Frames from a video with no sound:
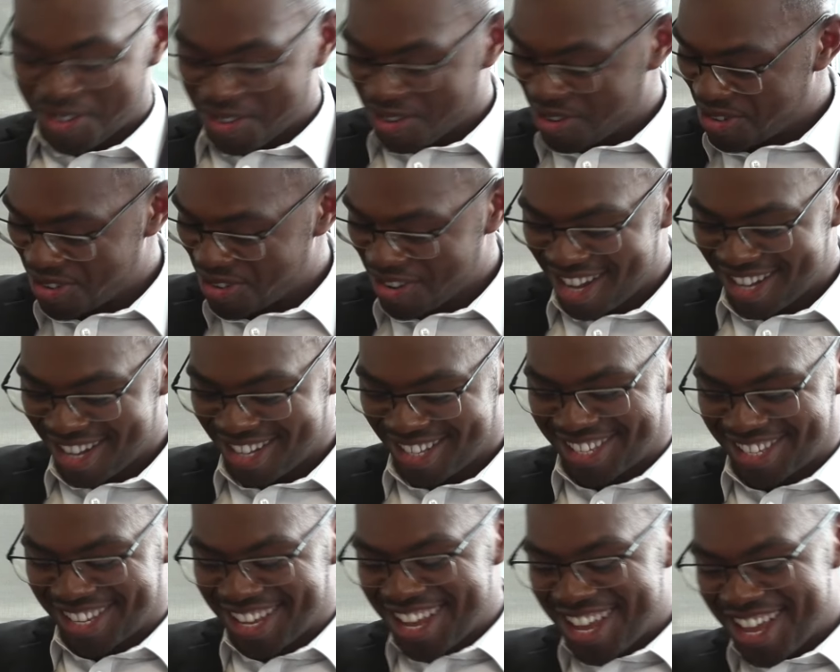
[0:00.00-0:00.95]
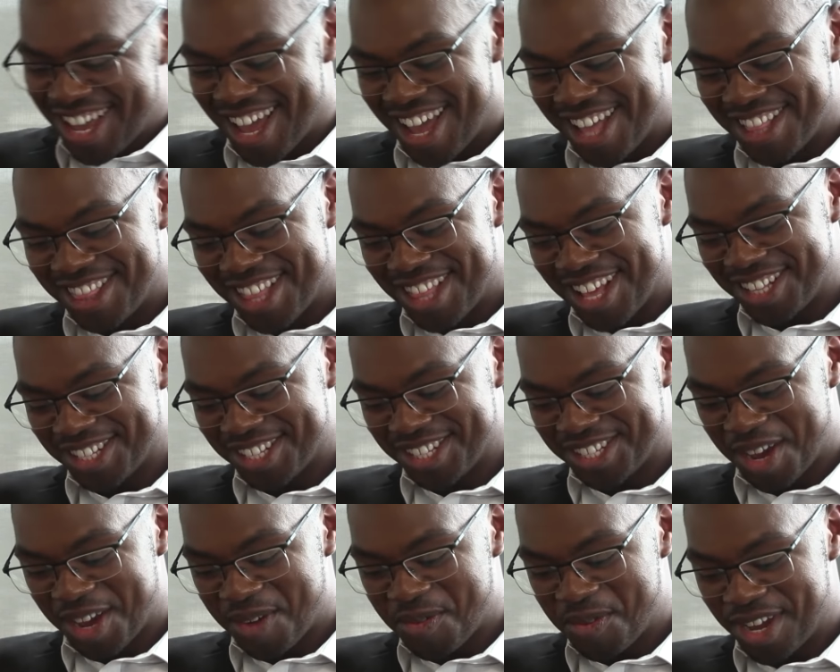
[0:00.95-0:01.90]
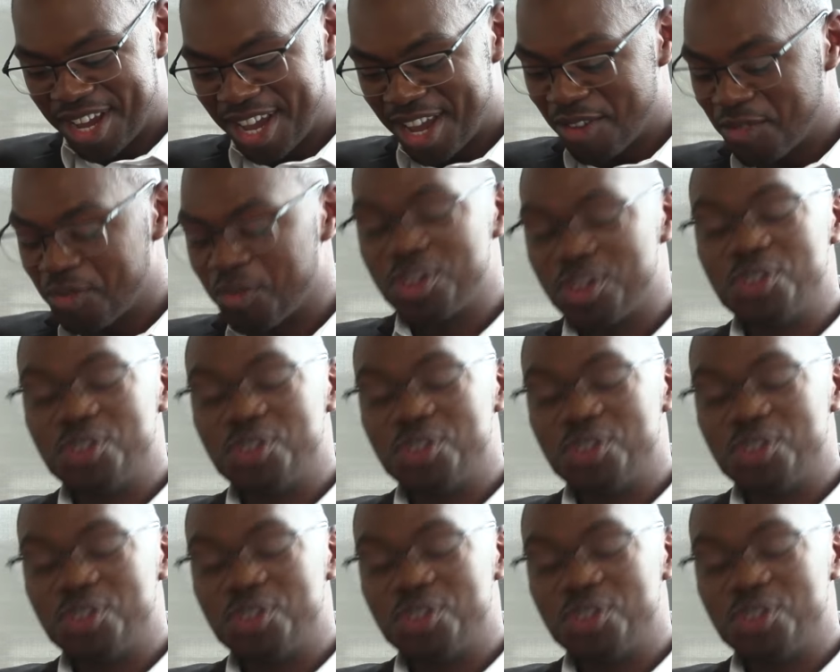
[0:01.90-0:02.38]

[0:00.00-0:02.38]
All right. And that's the time we have.